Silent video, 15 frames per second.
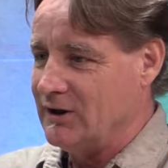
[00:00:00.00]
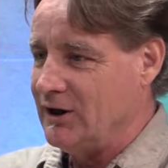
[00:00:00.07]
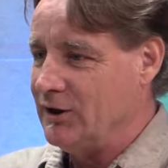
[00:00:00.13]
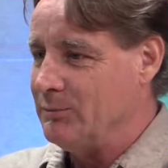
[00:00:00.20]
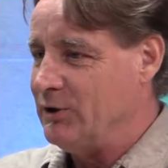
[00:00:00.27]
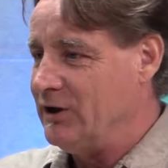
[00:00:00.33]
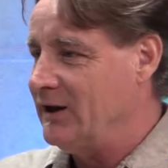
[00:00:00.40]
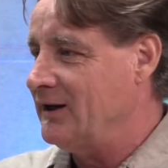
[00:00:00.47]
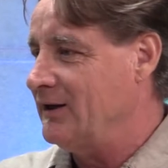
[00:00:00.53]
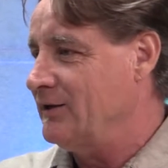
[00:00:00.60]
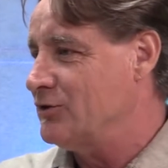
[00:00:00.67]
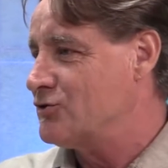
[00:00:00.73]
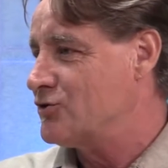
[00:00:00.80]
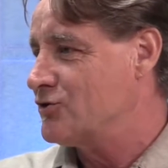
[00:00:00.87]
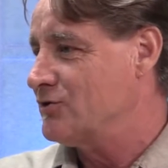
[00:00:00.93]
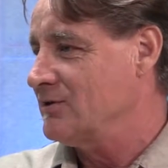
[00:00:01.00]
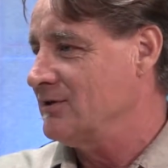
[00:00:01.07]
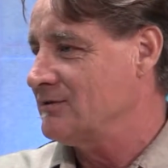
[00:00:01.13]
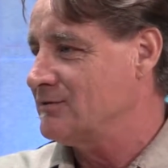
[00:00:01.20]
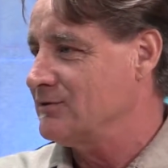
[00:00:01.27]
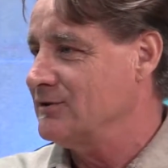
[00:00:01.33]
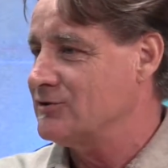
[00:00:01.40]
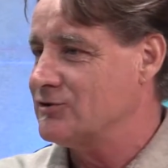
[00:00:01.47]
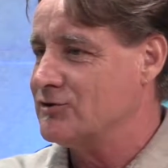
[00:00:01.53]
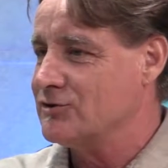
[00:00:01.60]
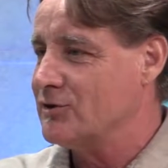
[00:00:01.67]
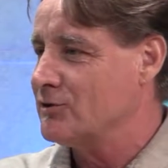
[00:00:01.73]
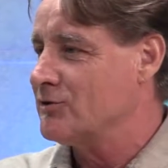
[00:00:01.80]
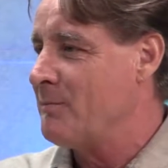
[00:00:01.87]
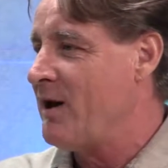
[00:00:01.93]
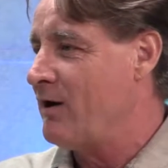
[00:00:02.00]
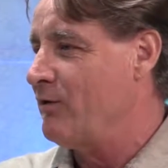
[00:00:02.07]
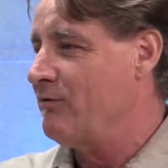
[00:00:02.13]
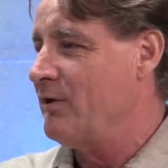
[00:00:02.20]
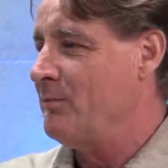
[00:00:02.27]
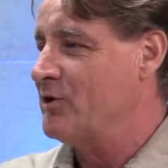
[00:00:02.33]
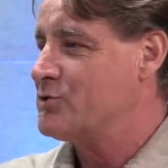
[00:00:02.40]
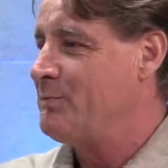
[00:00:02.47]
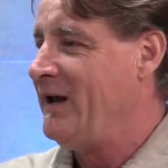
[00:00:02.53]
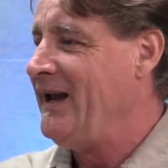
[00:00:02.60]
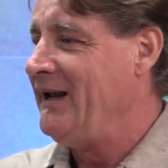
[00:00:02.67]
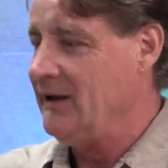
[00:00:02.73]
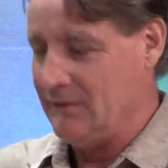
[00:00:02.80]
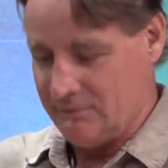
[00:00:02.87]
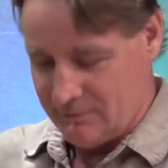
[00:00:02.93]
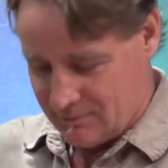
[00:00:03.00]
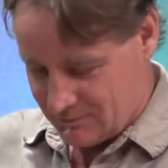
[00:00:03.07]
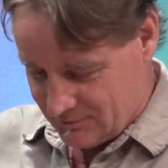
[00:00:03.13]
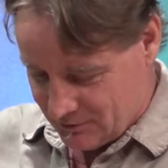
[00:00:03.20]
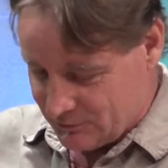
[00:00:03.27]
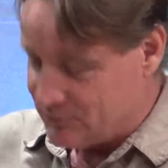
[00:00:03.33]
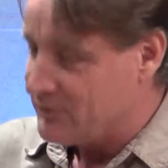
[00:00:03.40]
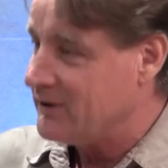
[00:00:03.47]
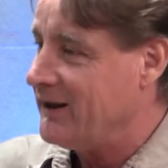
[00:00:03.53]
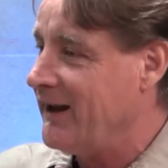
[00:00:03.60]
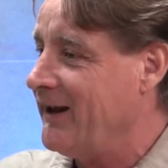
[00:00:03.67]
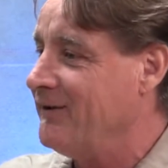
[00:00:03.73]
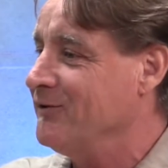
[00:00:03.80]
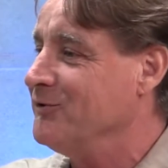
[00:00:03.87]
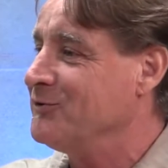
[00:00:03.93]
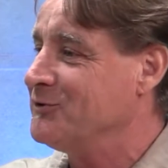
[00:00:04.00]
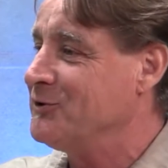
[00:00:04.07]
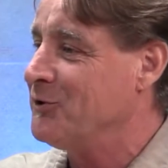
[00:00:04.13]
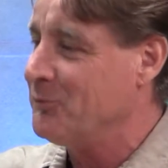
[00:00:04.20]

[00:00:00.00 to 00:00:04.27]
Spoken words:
in the beginning, it's a matter of how much pain you can handle,